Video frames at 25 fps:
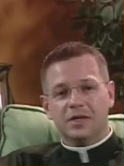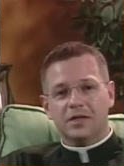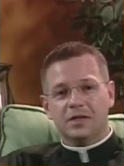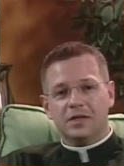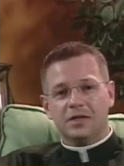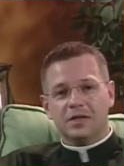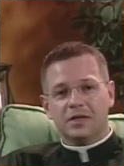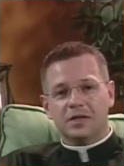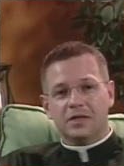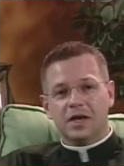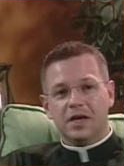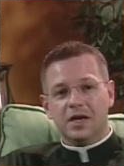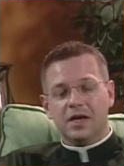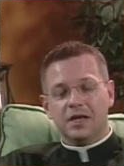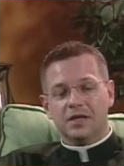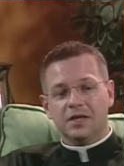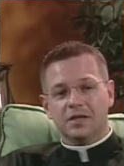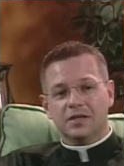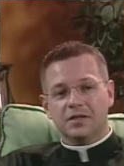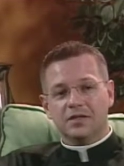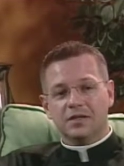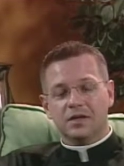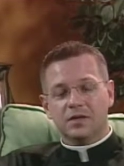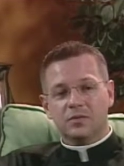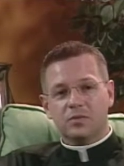the young lady
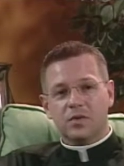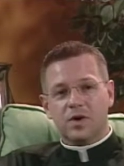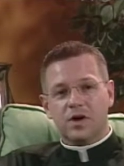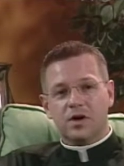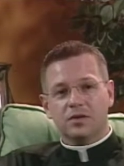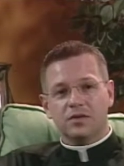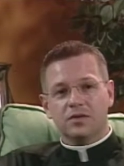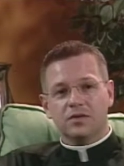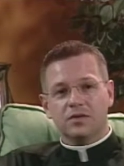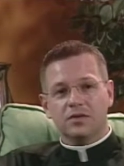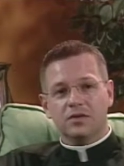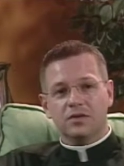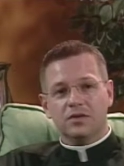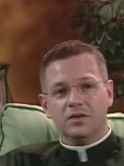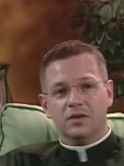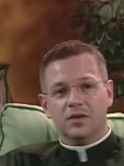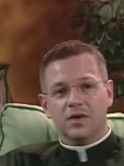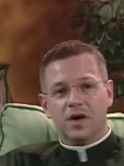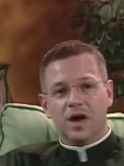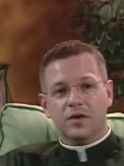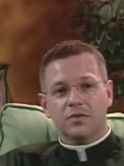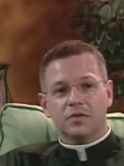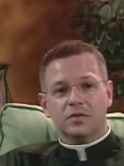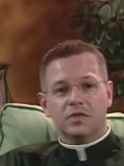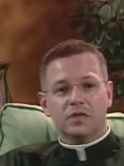and said, Well, you
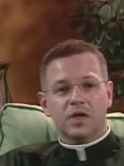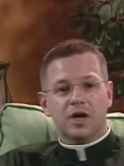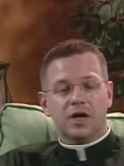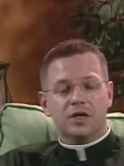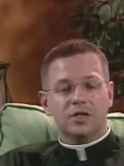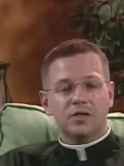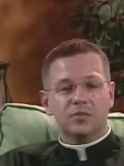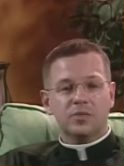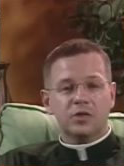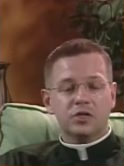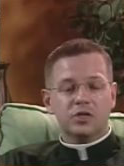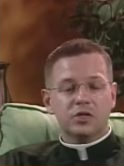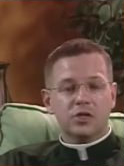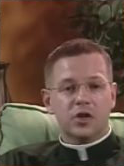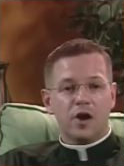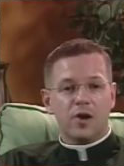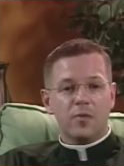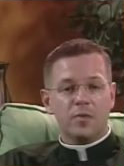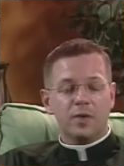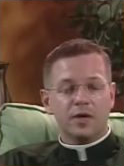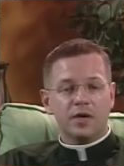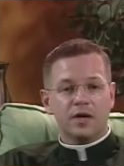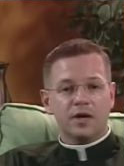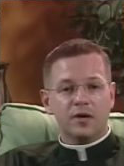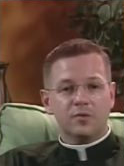know, I was taught to be
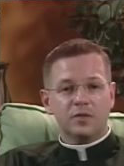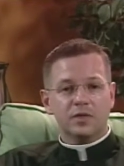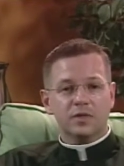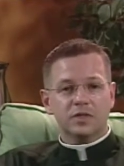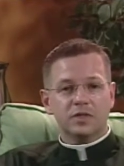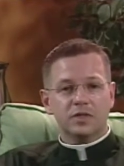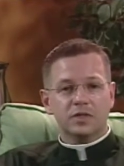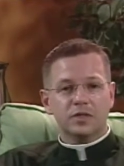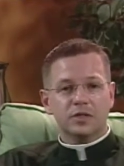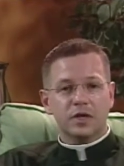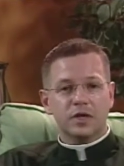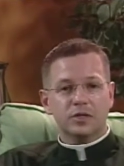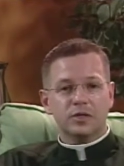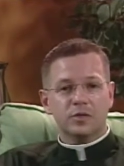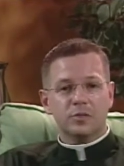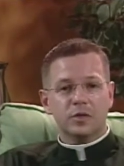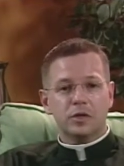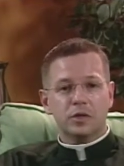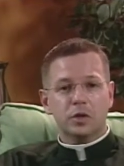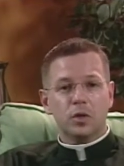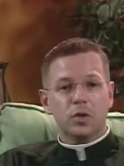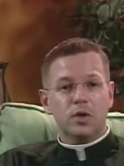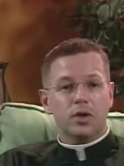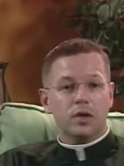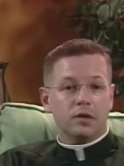charming, I wasn't taught to
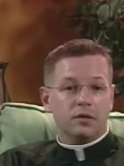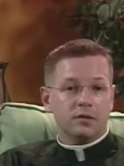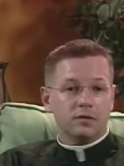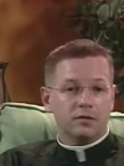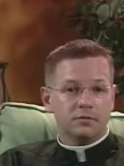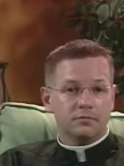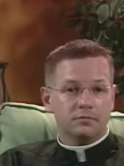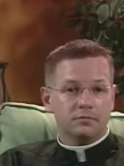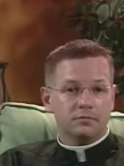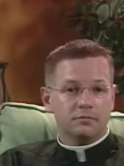be loyal.